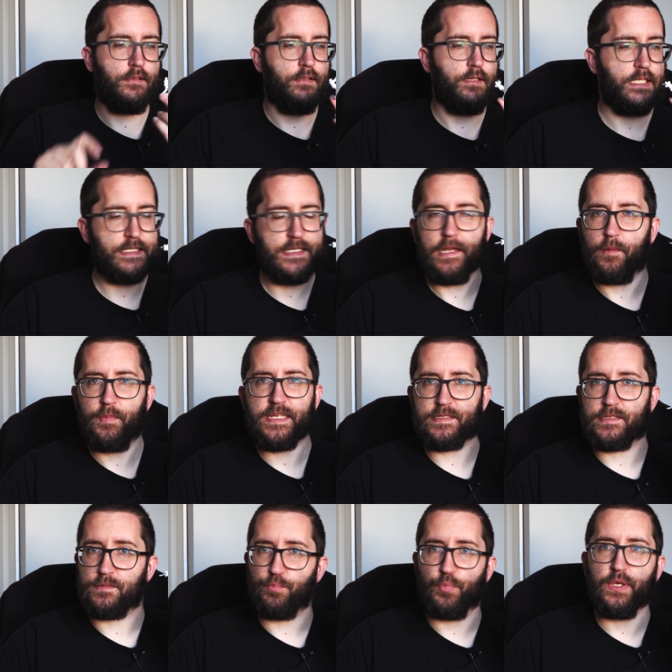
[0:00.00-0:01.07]
The scenic
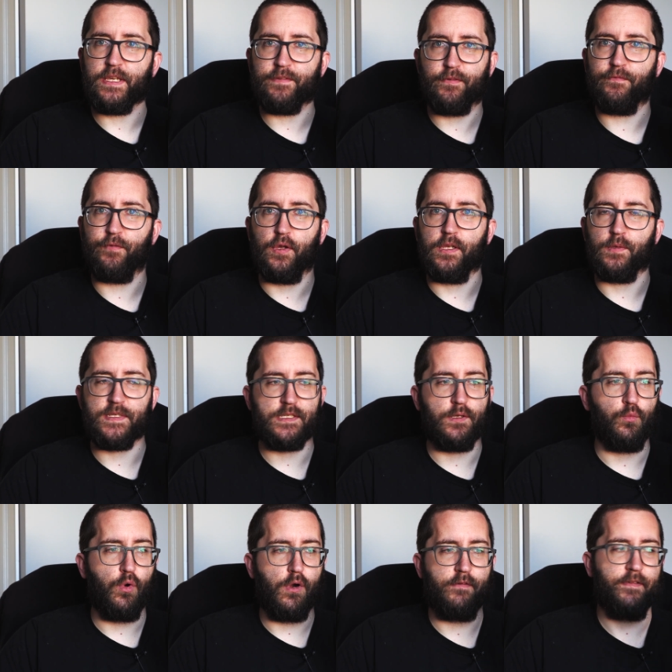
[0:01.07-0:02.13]
base is brilliant for Fallout
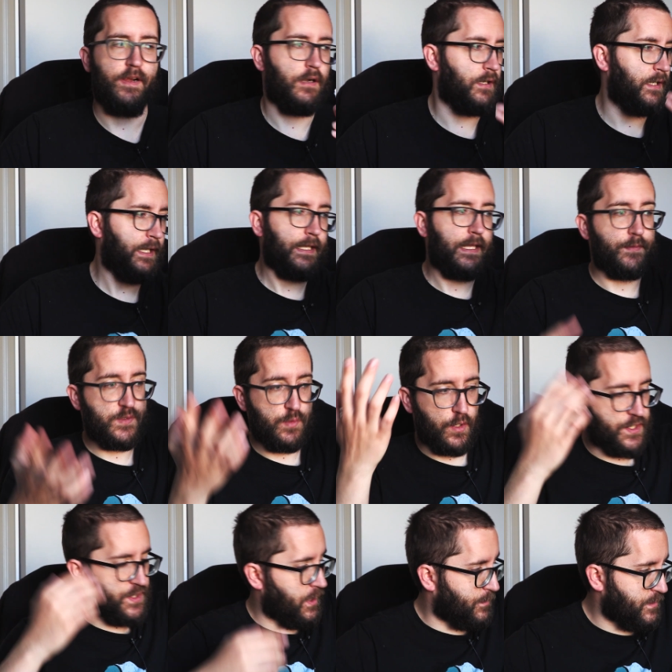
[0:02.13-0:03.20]
Wasteland Warfare. Games
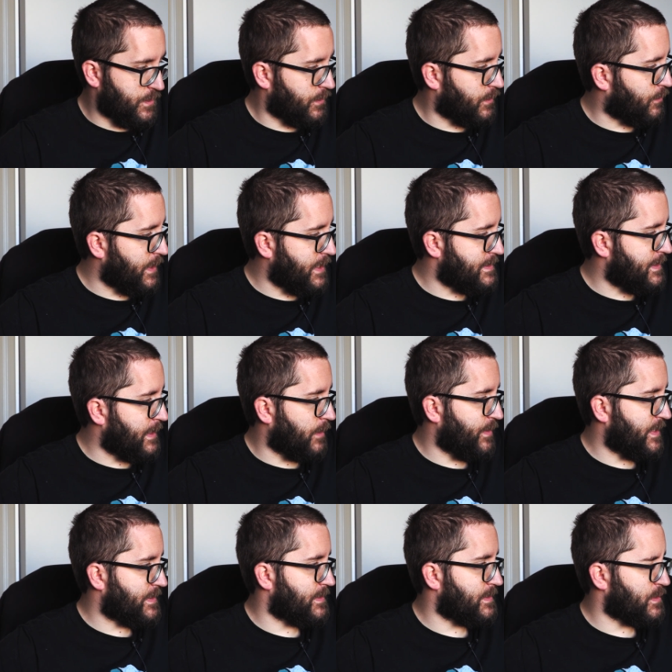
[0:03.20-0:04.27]
Workshop do great scenic
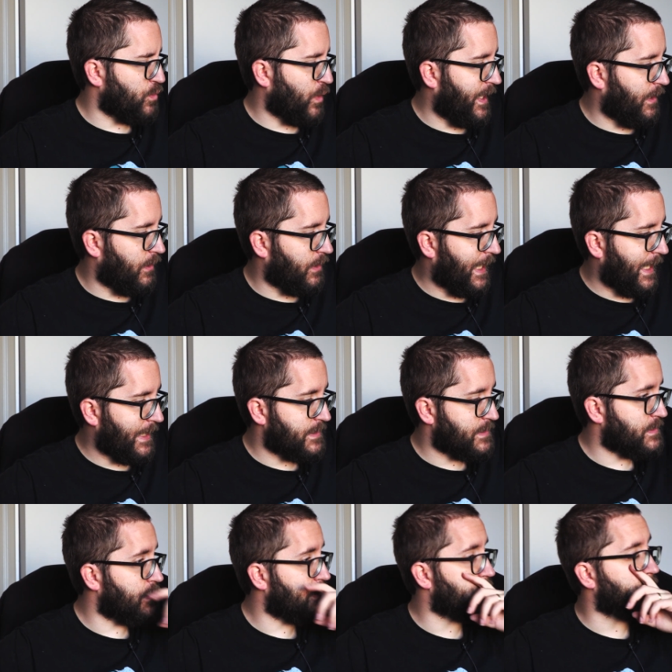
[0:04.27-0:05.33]
bases as well,
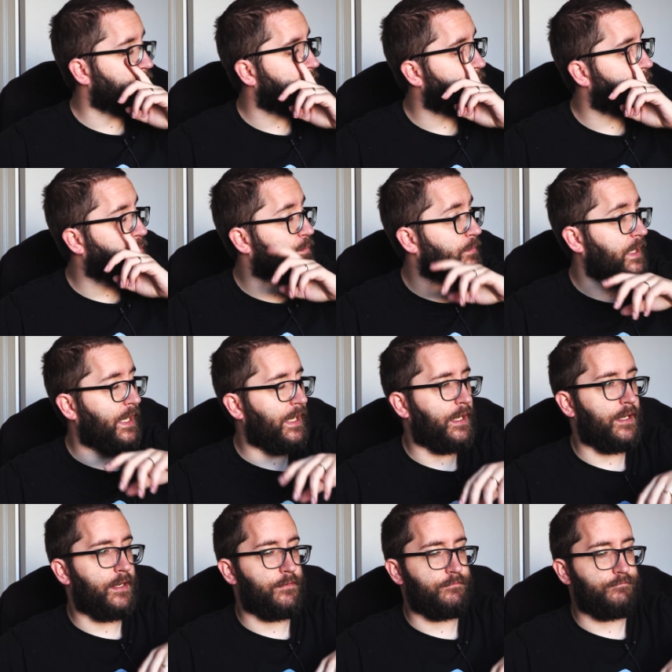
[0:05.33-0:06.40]
as do
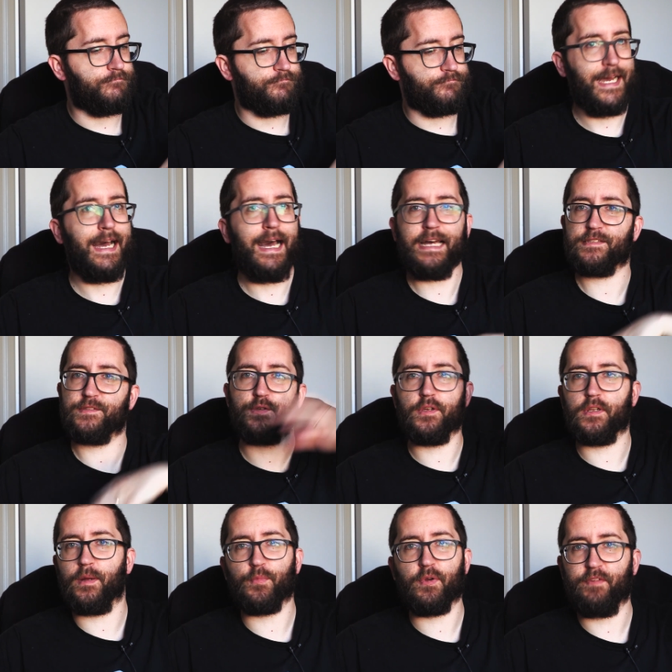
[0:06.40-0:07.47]
a
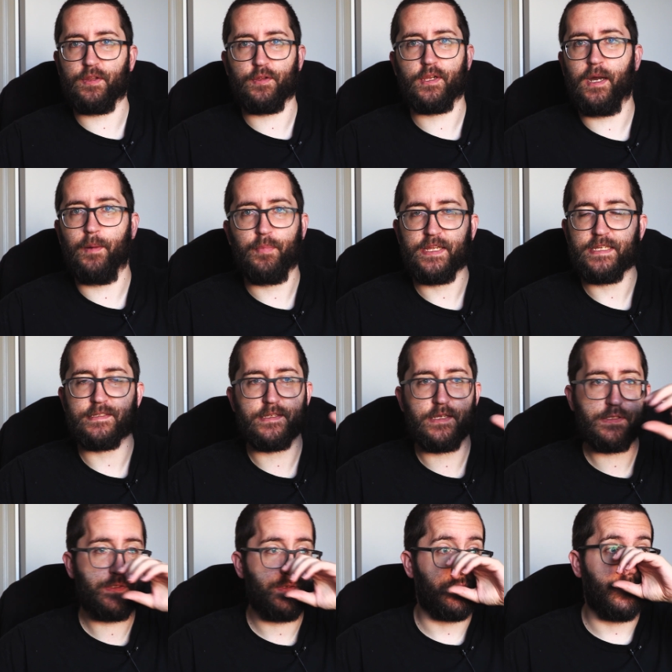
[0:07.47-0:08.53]
number of other companies
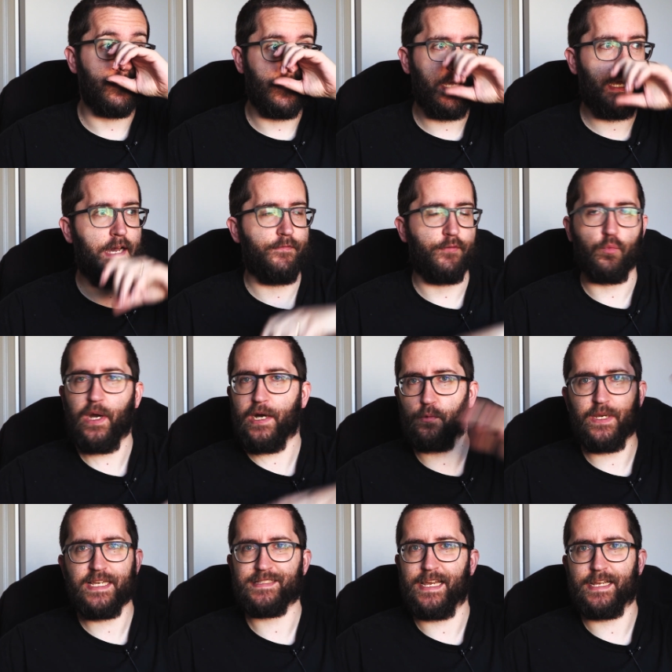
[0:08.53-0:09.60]
too. For Wild
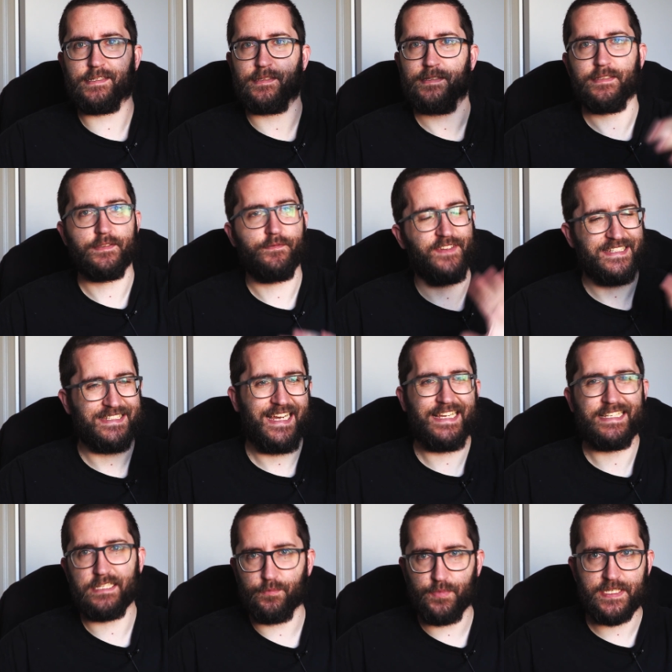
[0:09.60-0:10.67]
West Exodus,
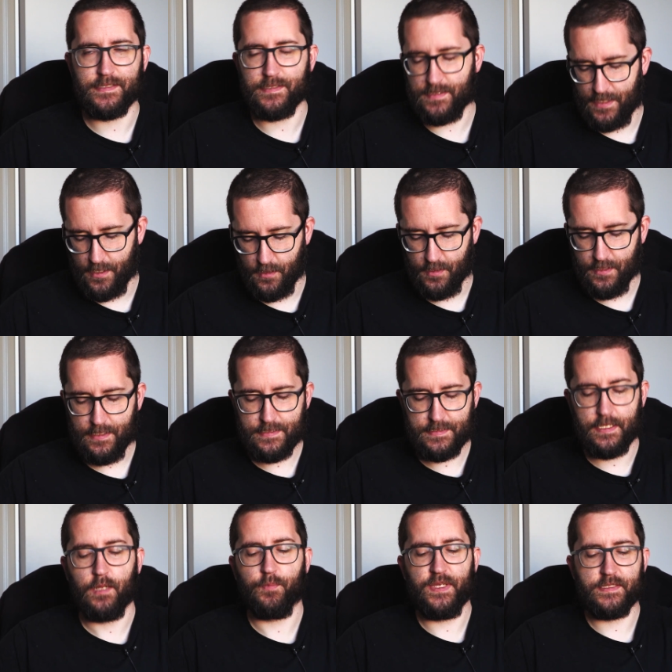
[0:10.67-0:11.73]
fantastic bases there,
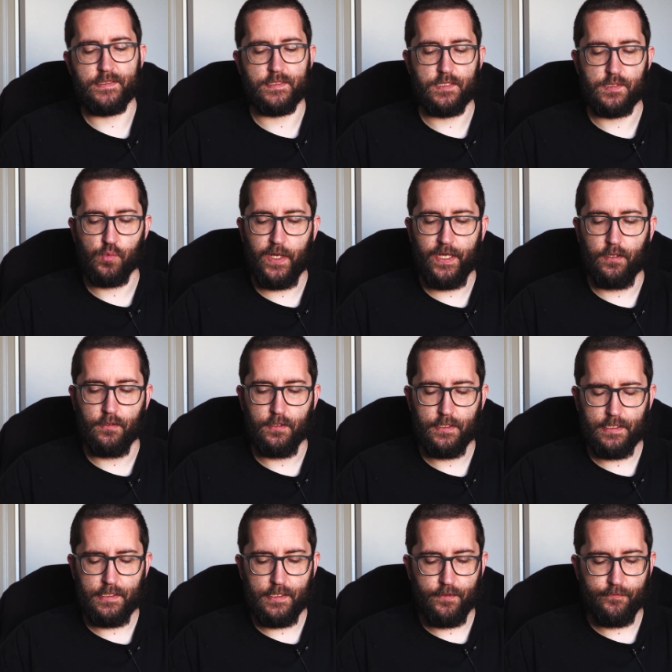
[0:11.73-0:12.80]
scenic bases as well.
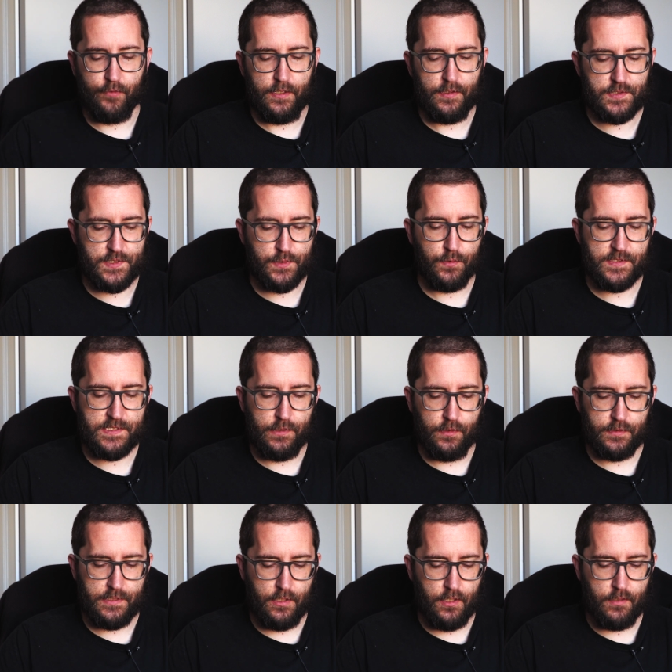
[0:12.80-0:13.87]
For Elder Scrolls
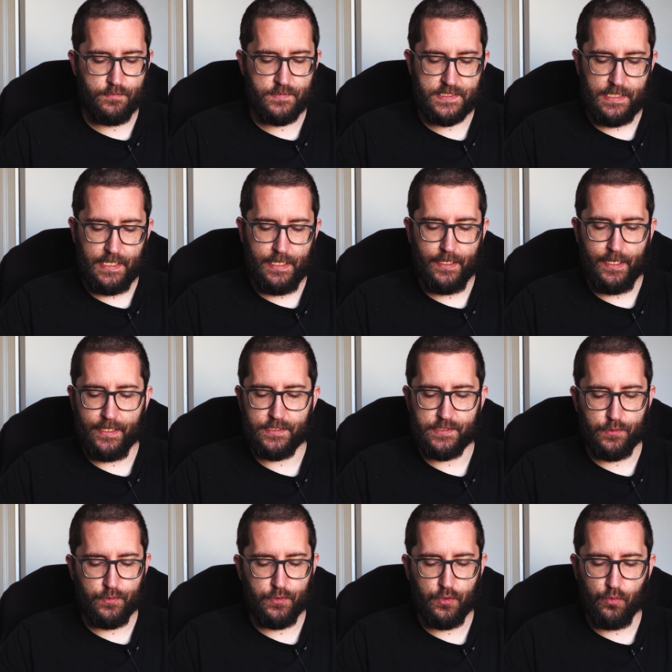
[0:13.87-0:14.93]
Call to Arms, I
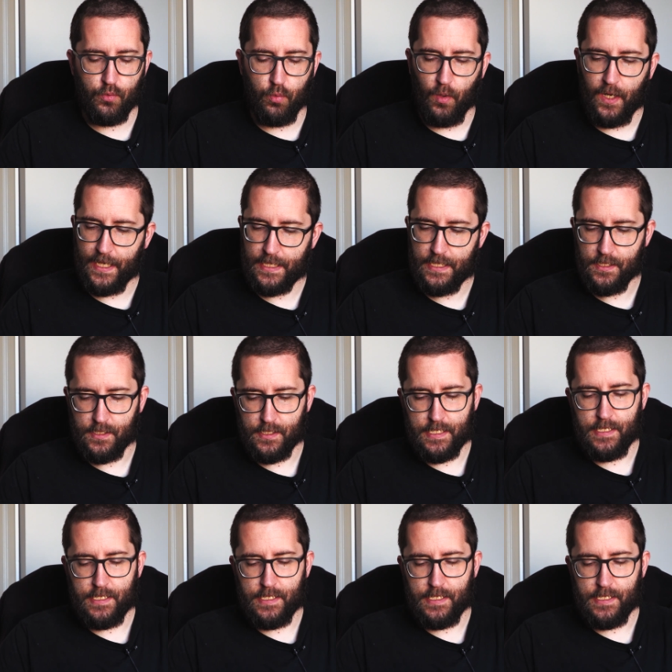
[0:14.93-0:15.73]
don't know why.